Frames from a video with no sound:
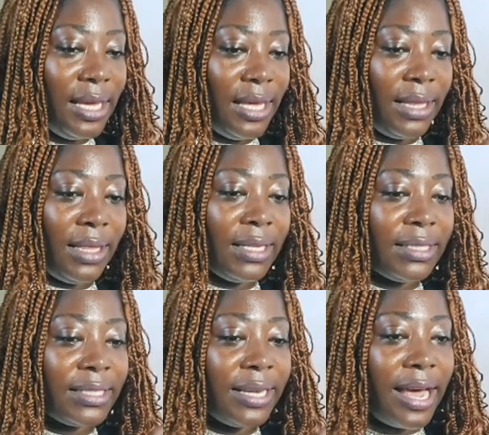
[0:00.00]

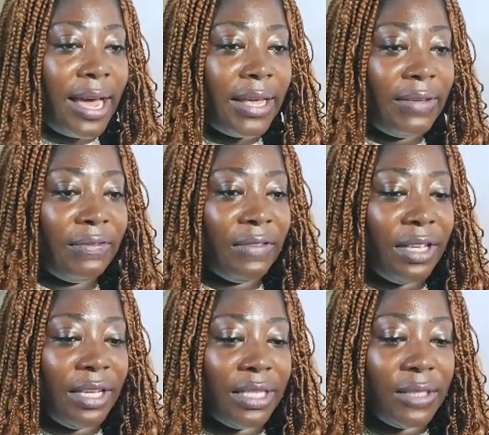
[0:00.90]
this live
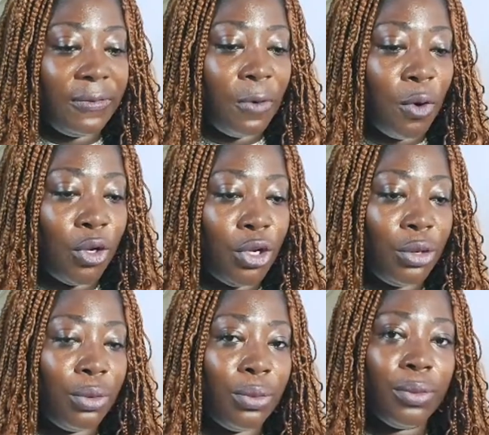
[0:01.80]
is for
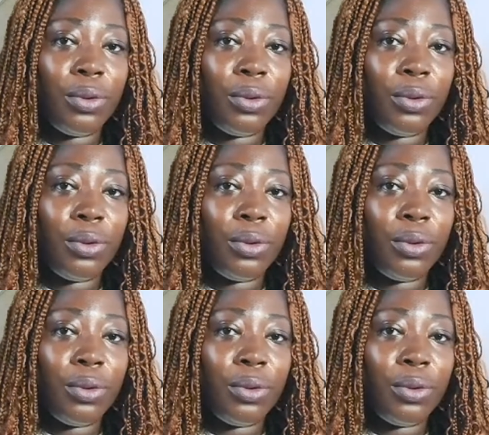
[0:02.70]
you.